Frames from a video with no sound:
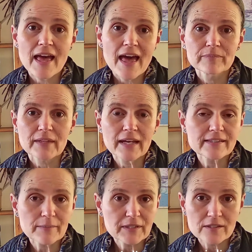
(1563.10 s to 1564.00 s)
and
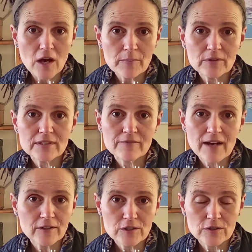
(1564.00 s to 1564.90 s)
some examples of
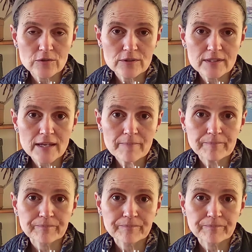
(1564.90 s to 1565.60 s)
how to use them.